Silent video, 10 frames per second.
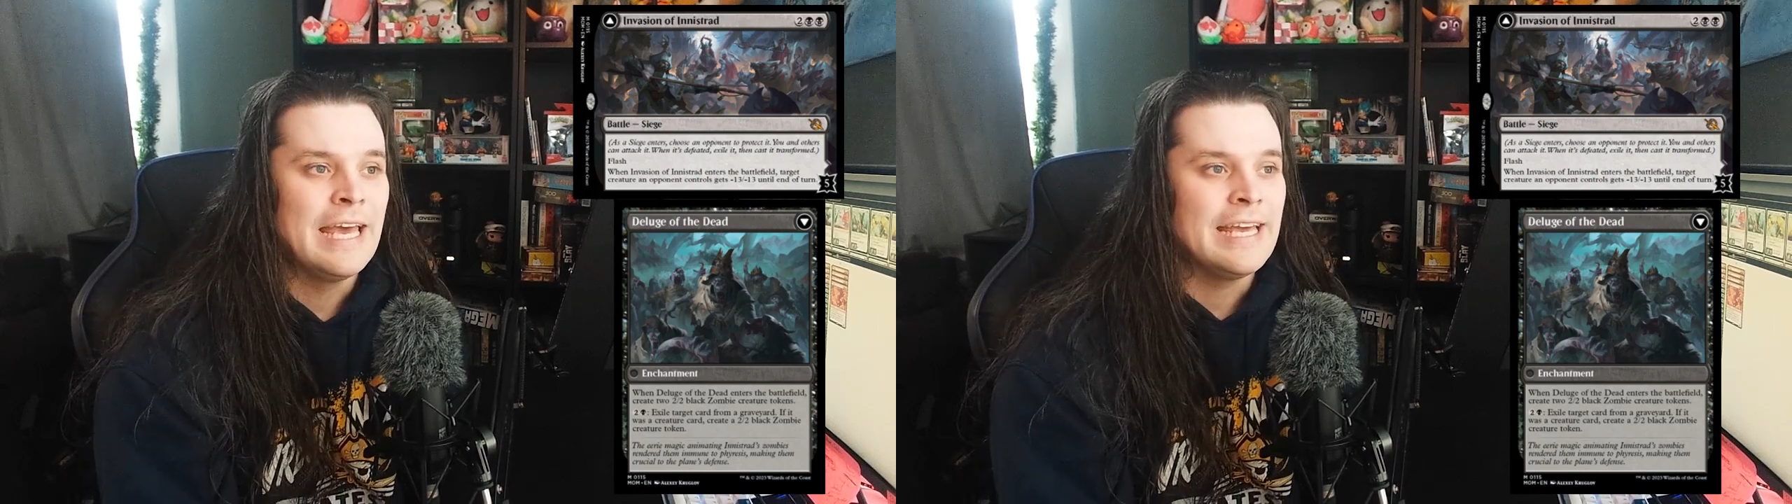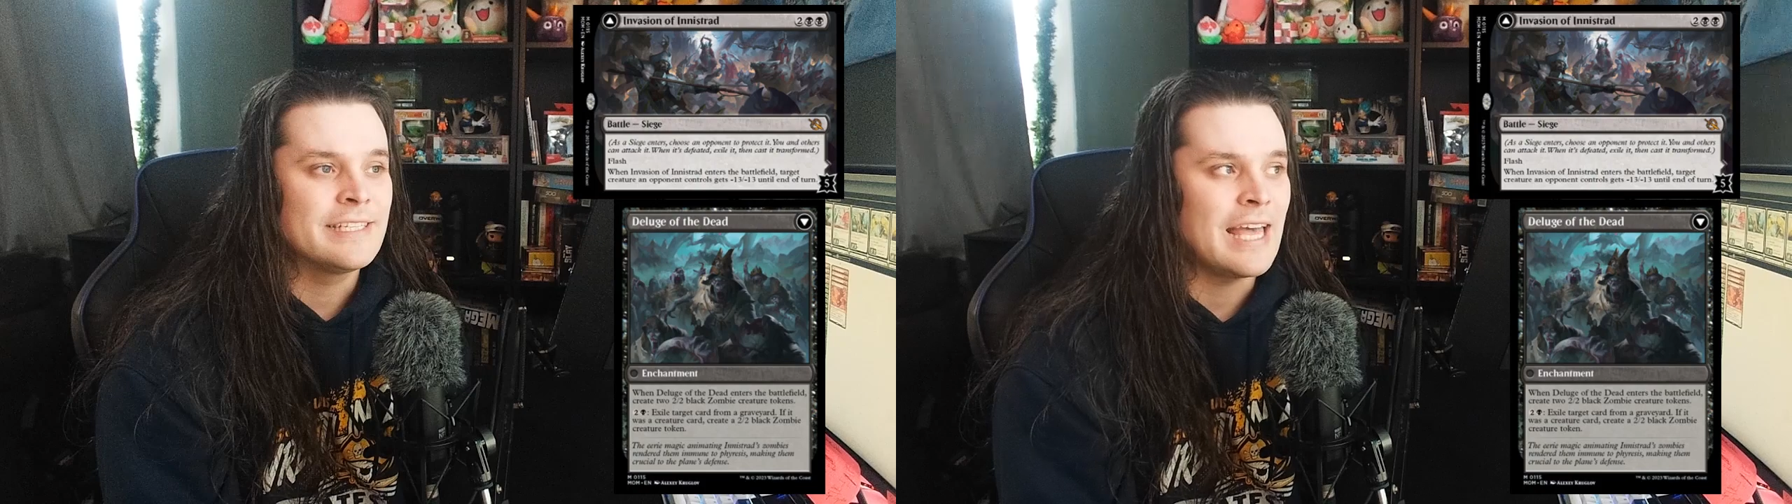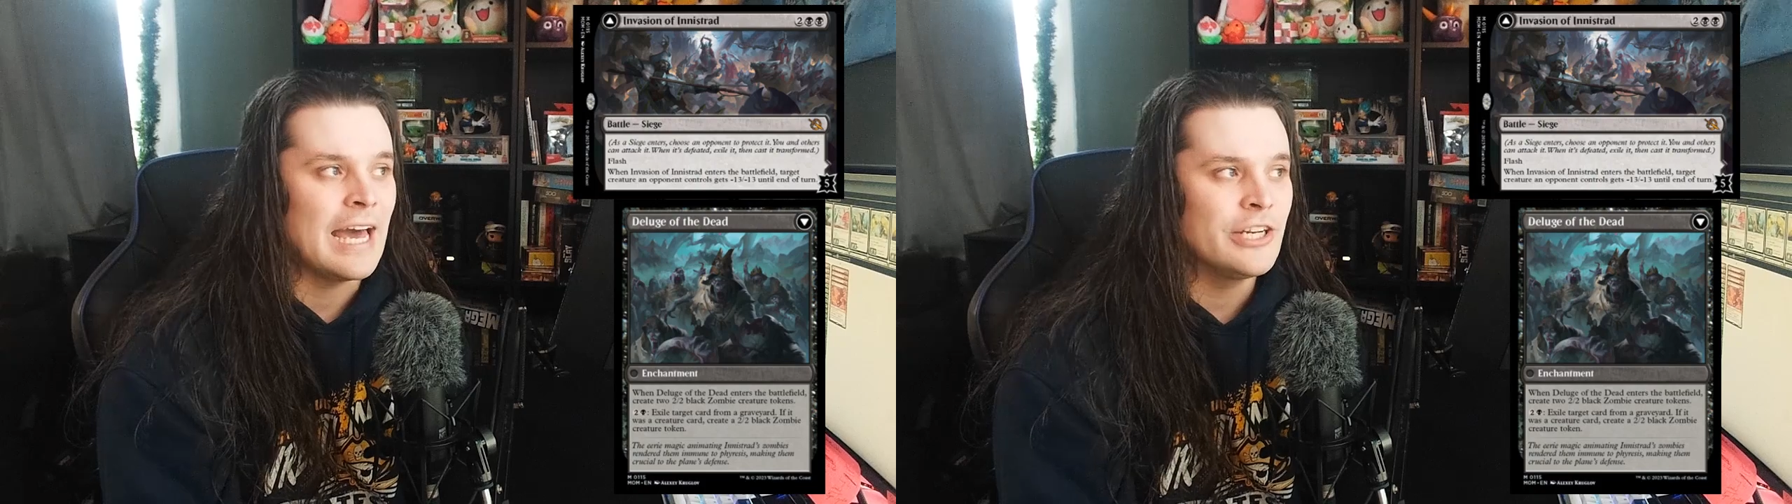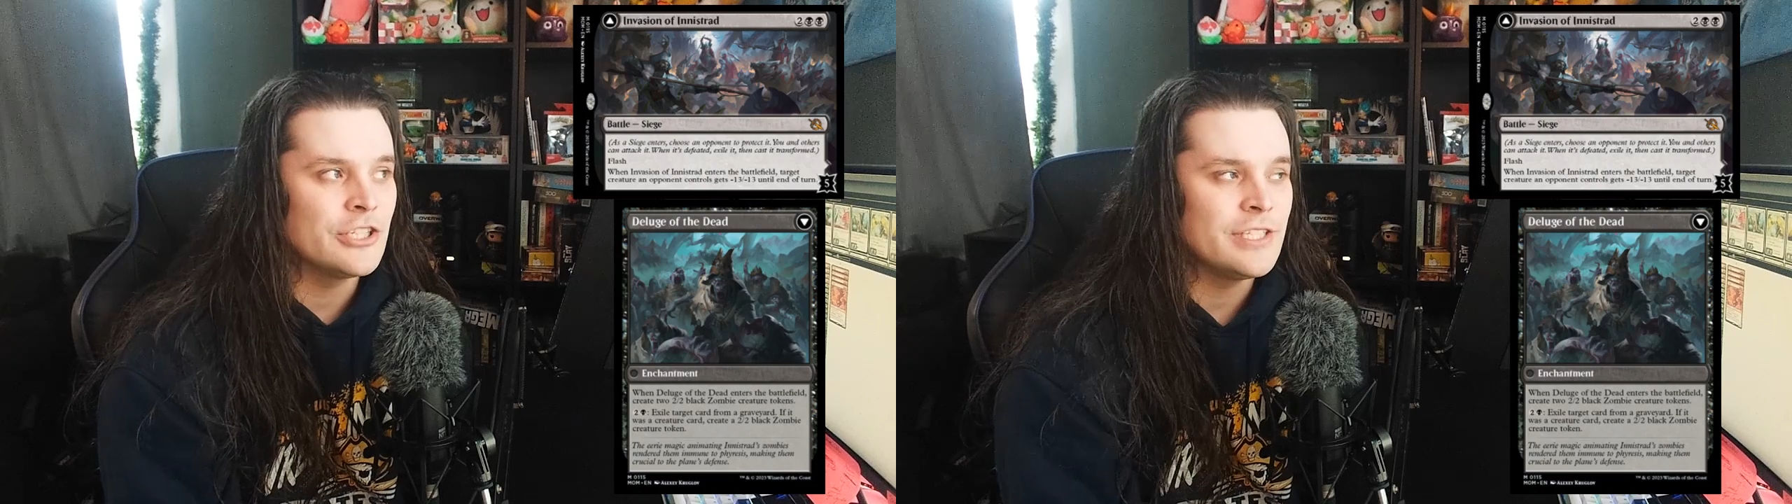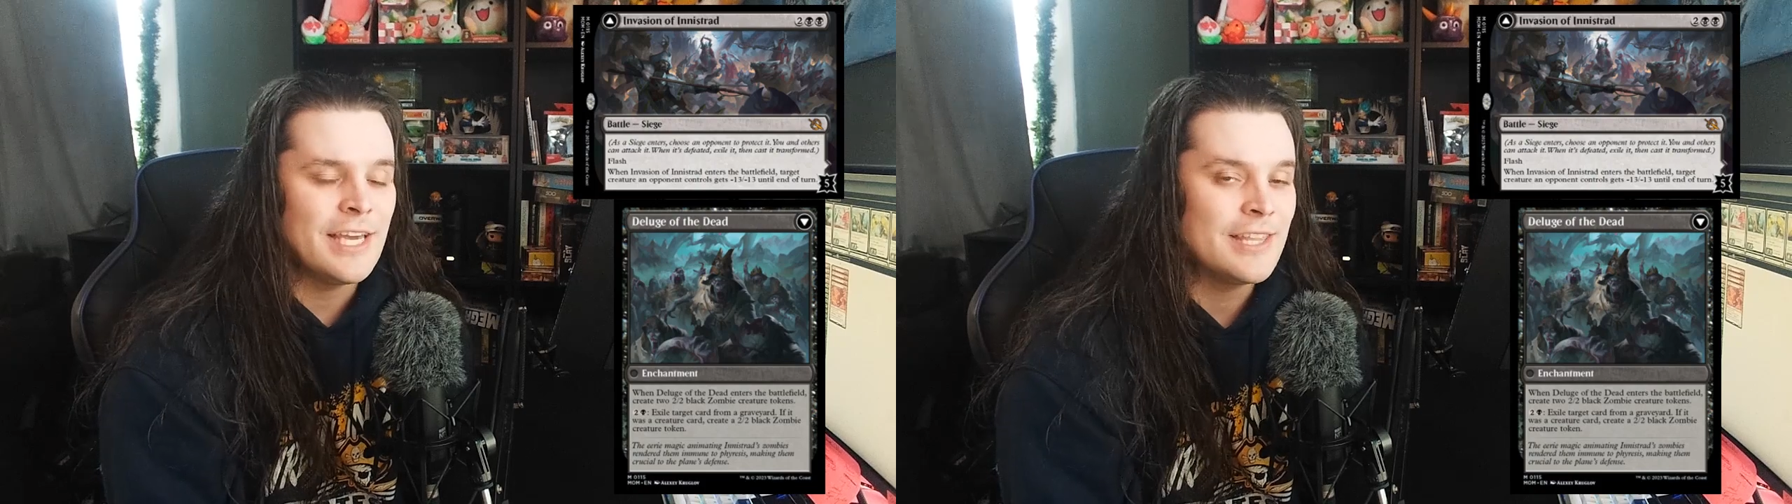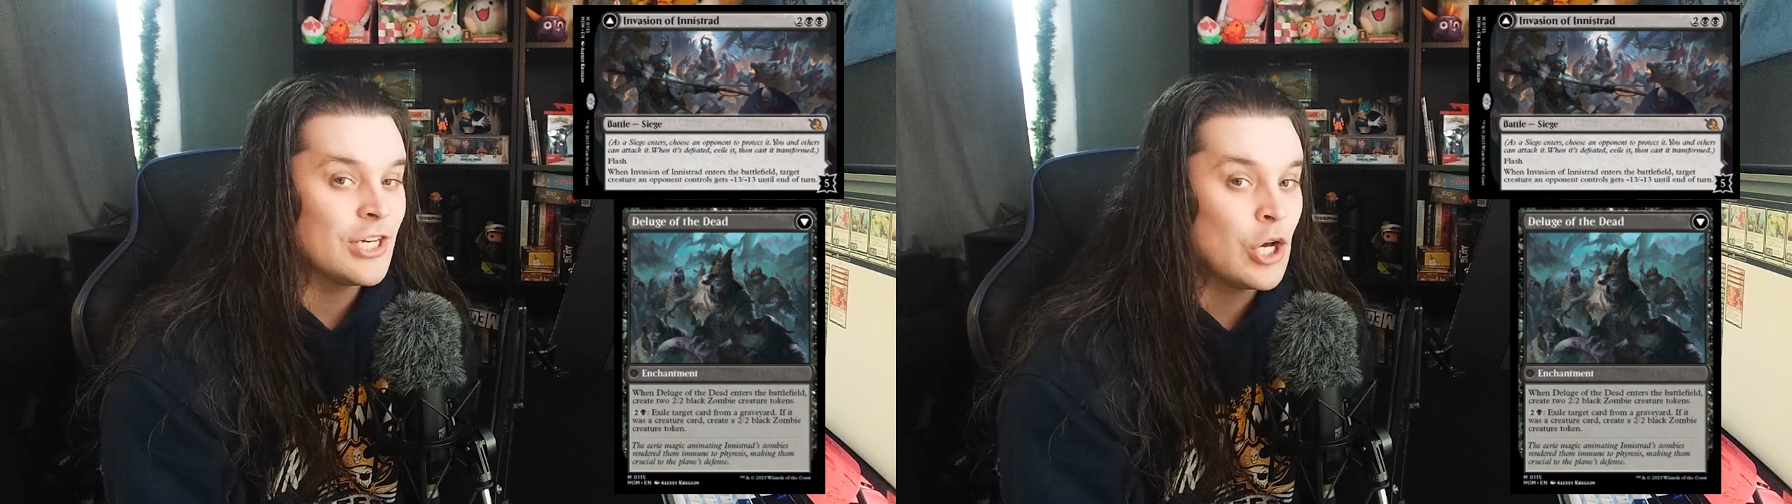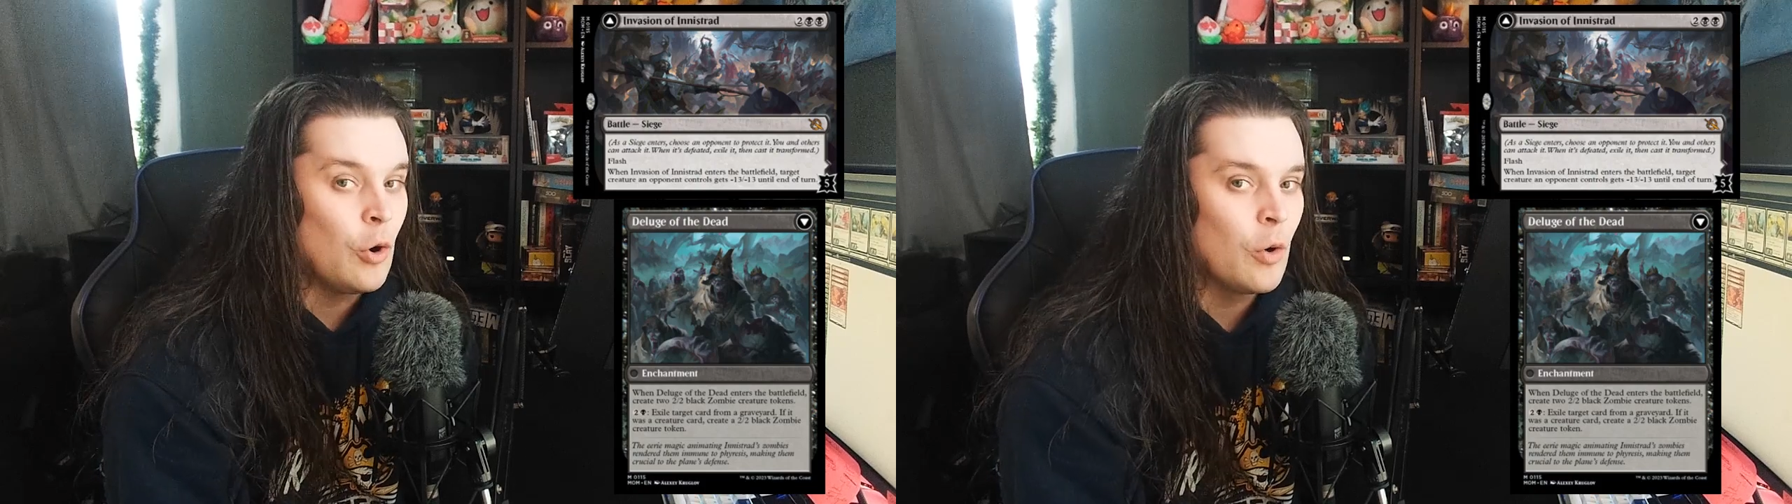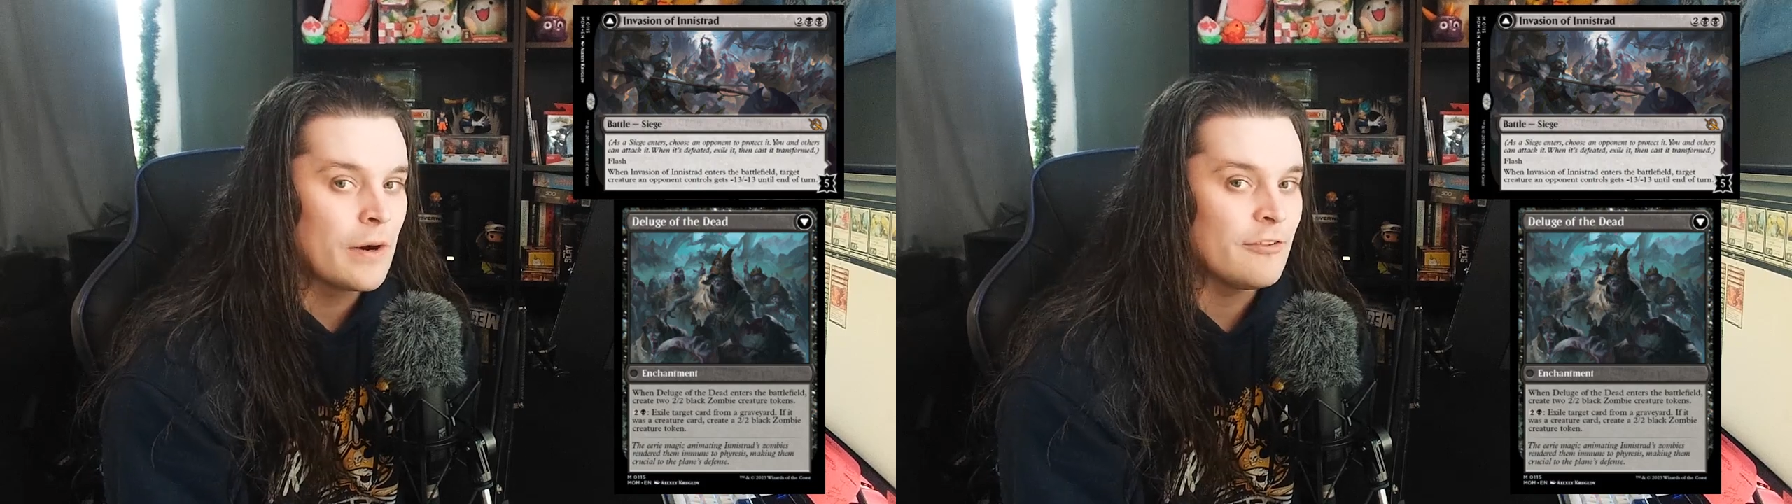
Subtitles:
is kind of just the core